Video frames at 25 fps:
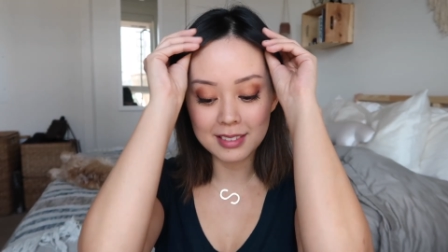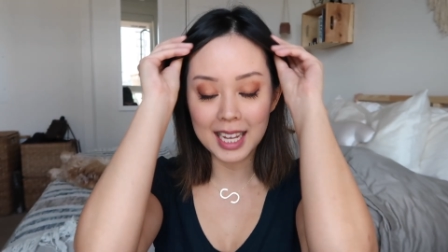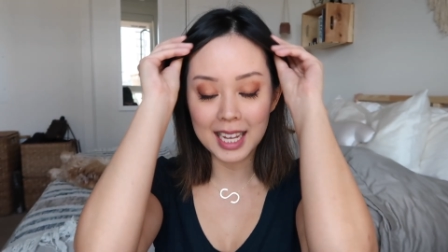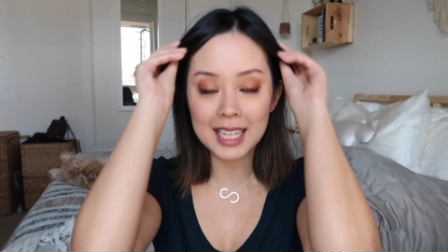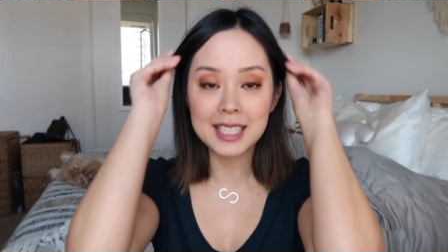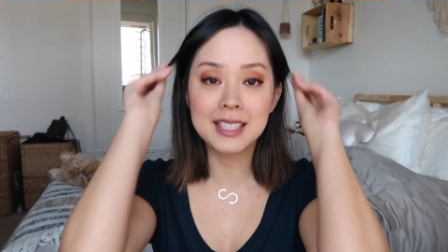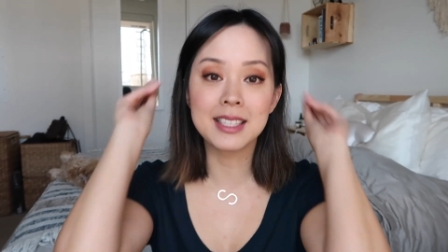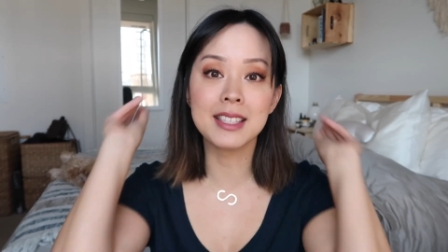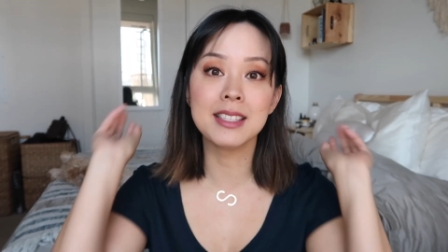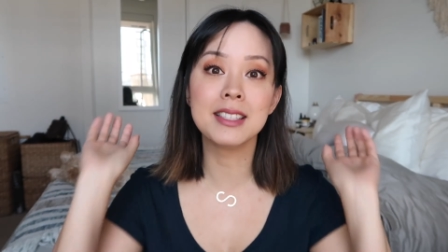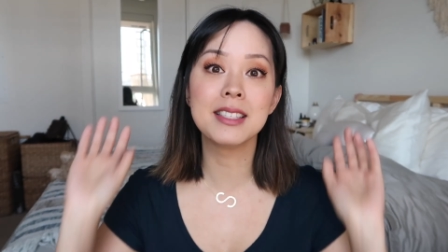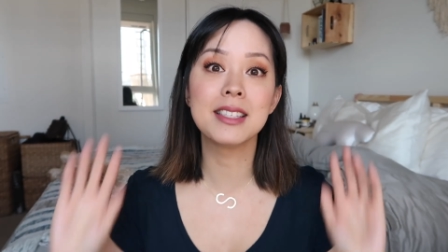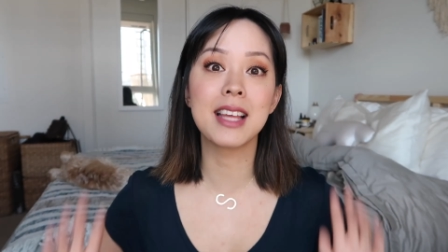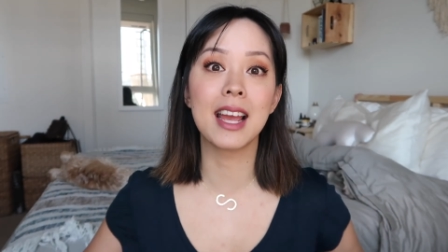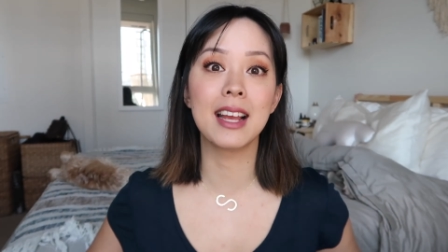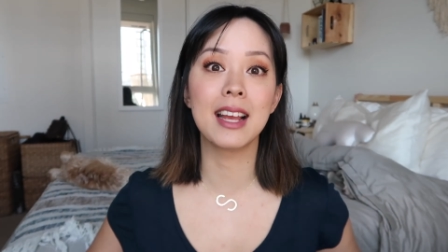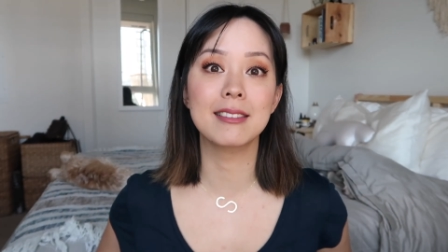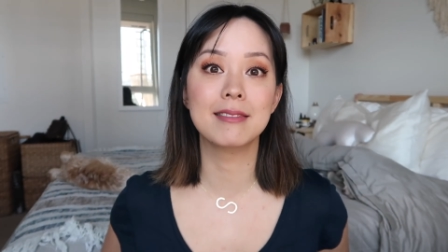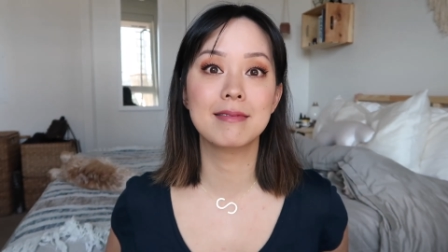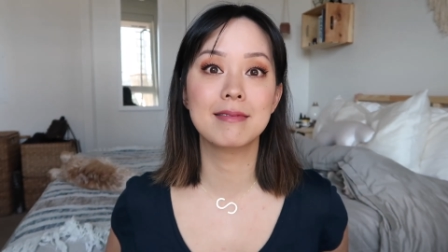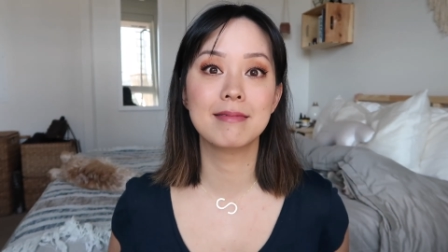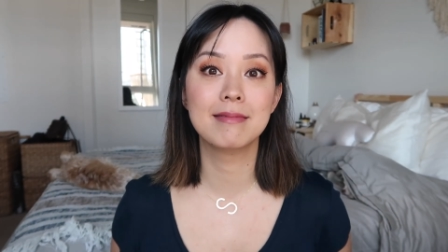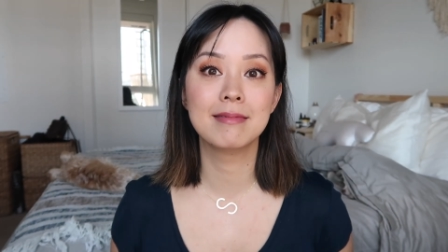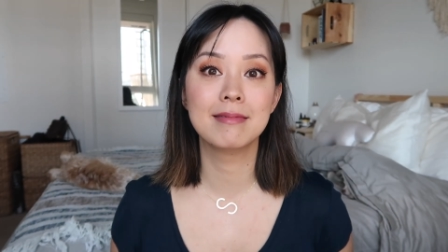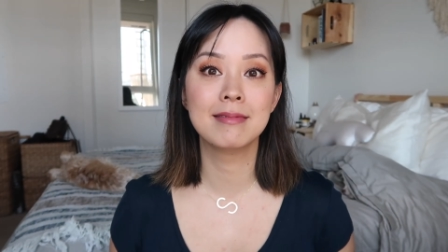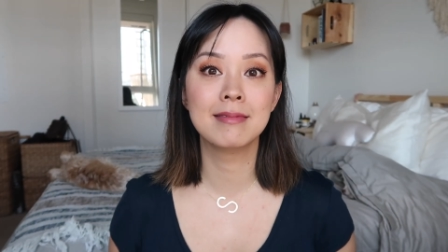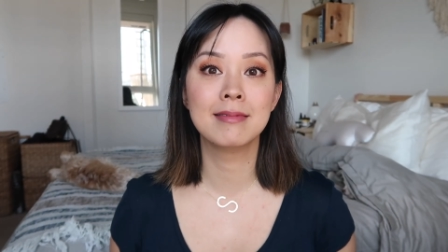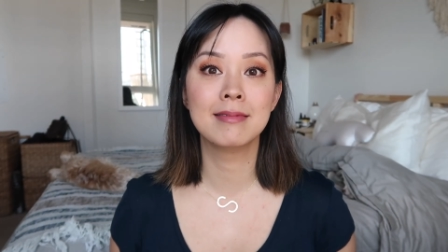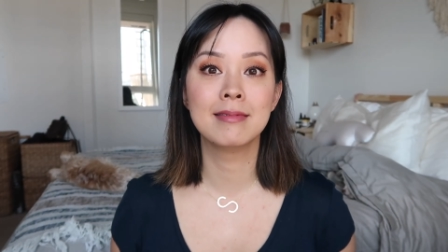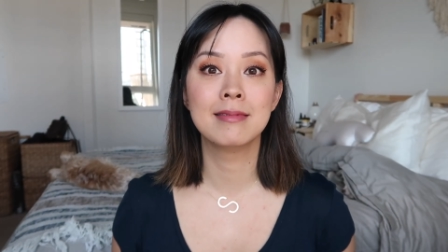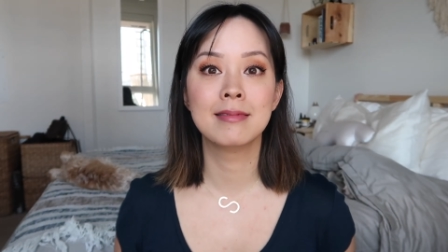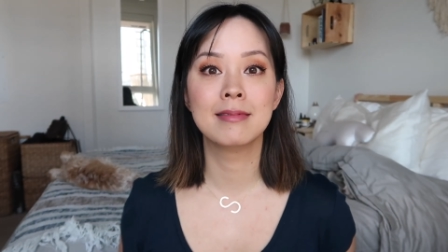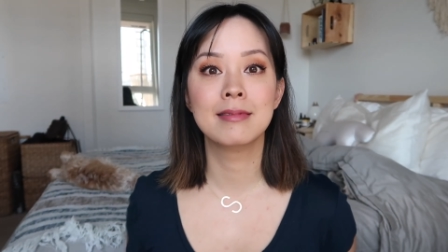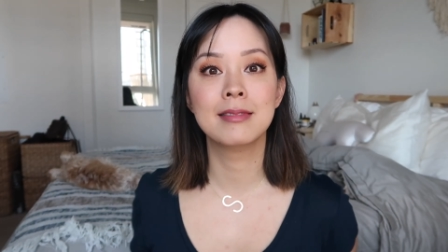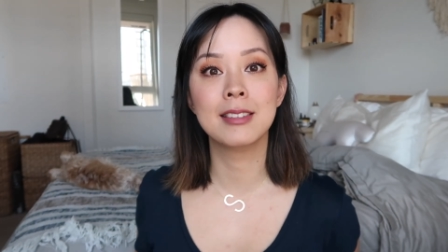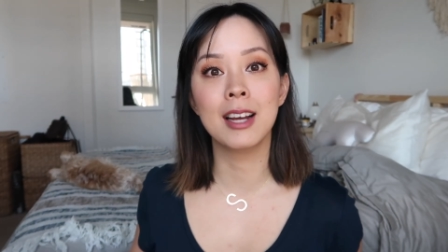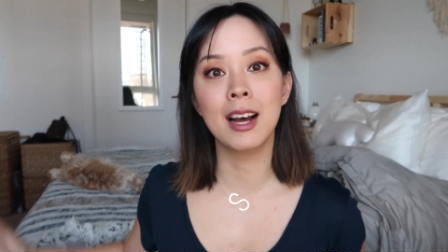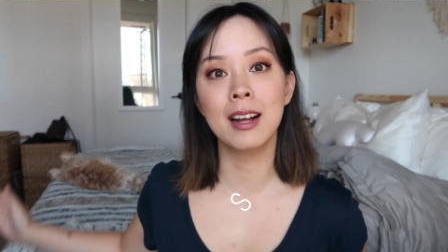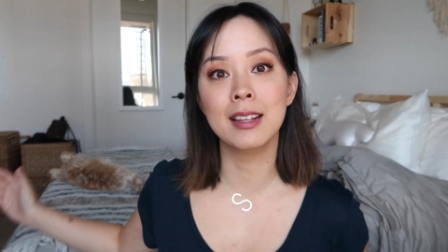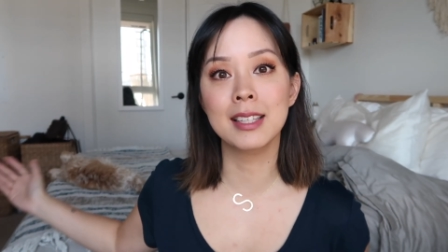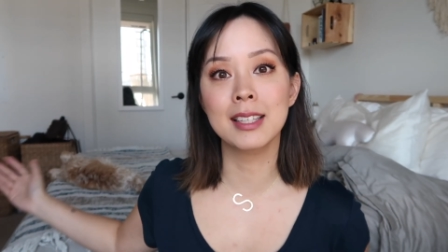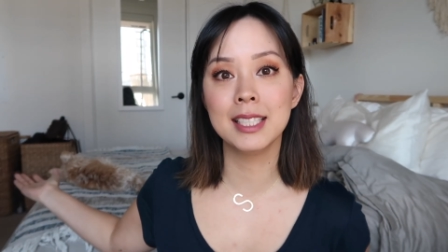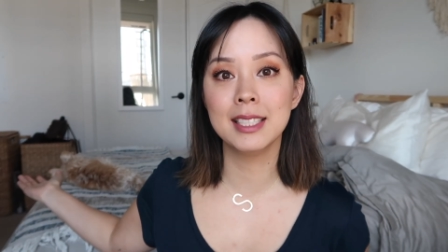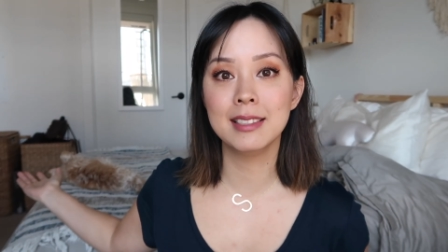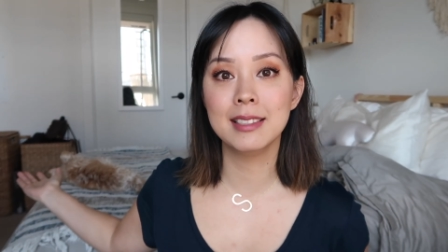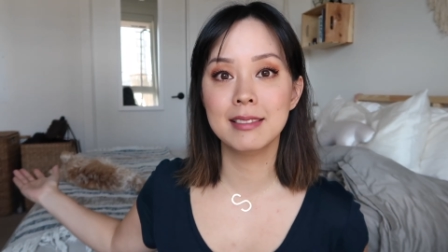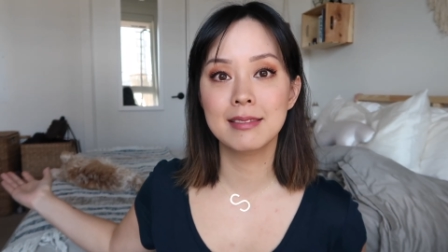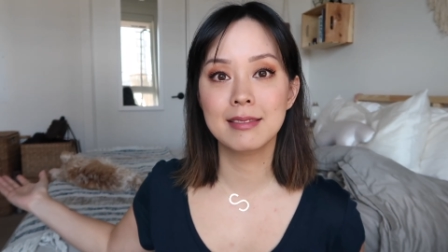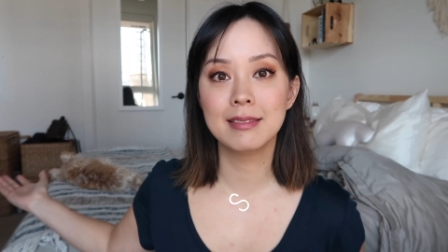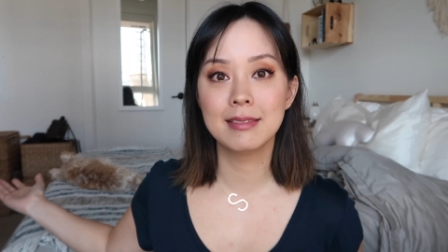It's insane.
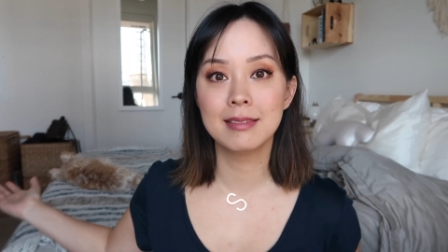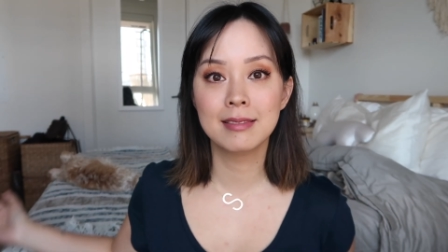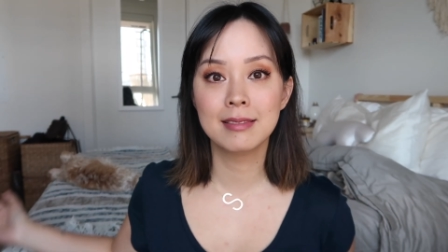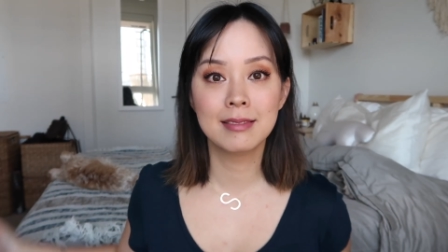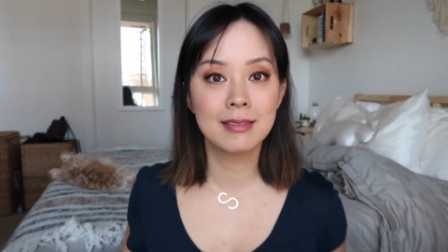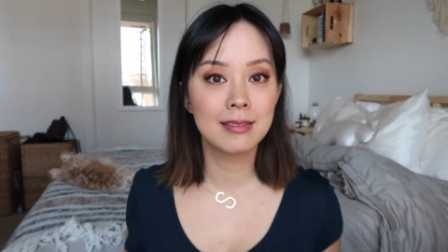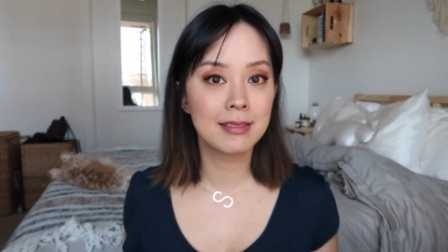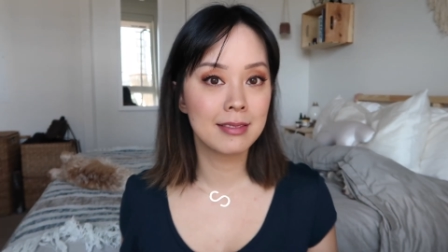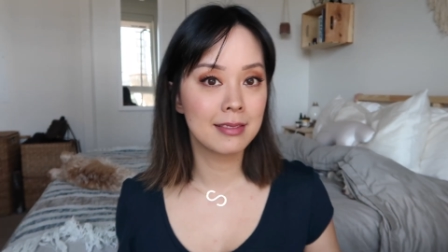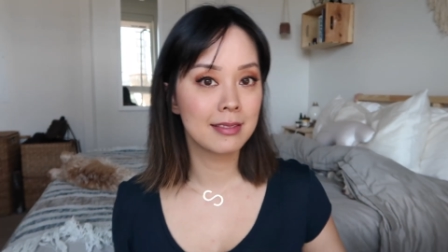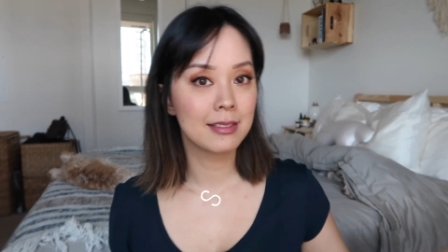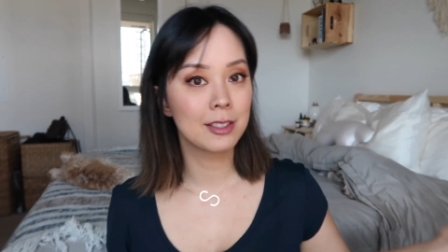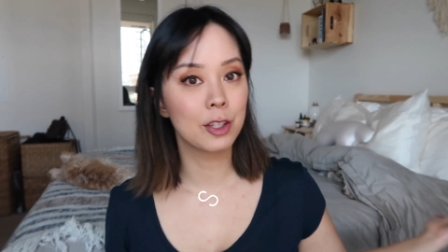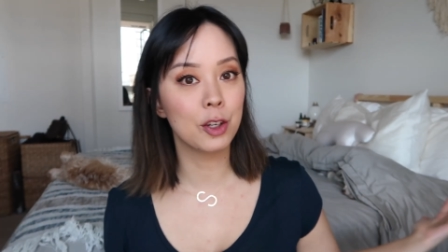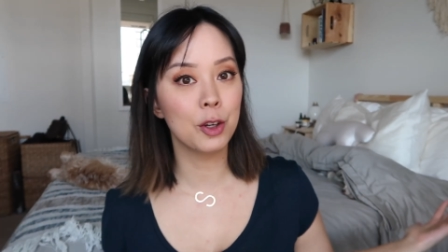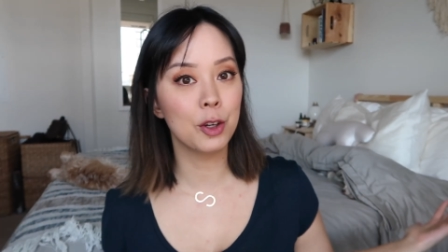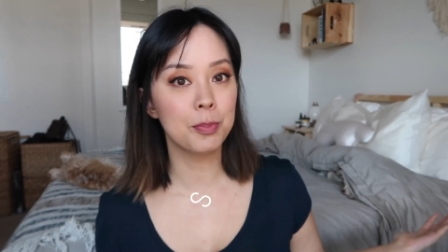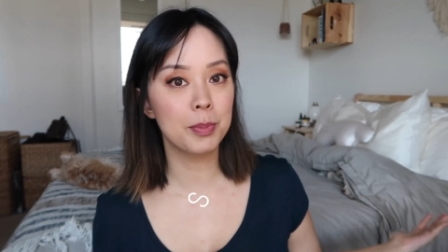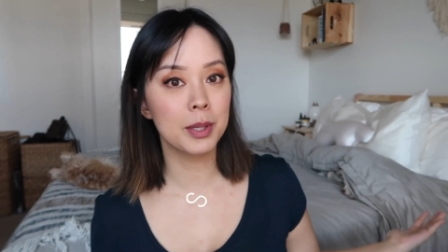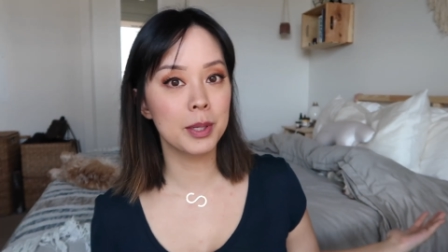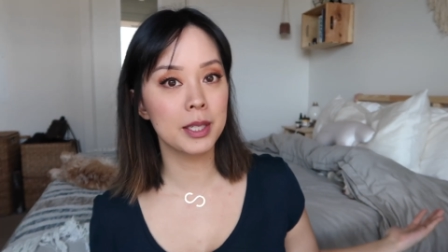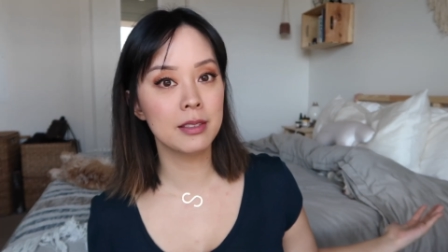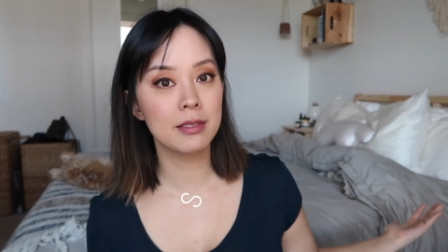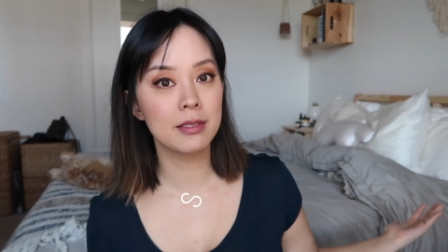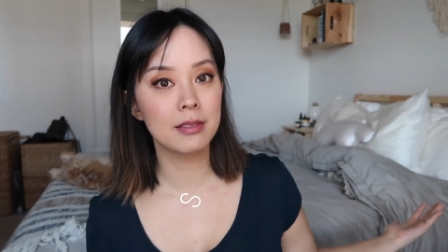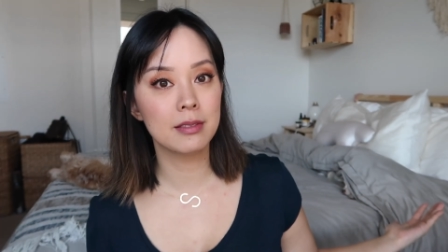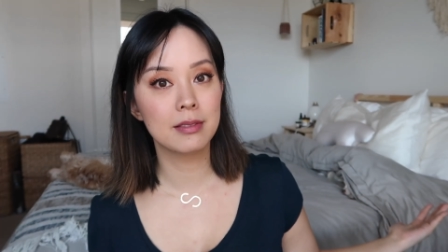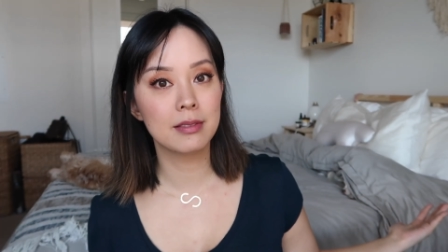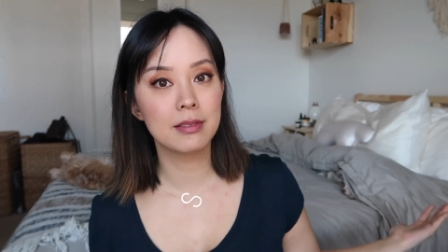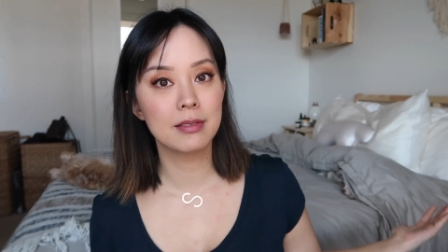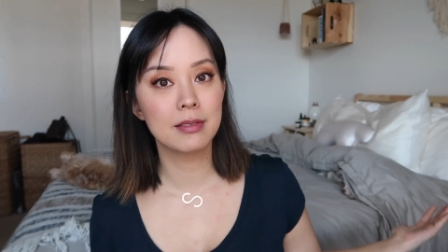Dolly, Cooper.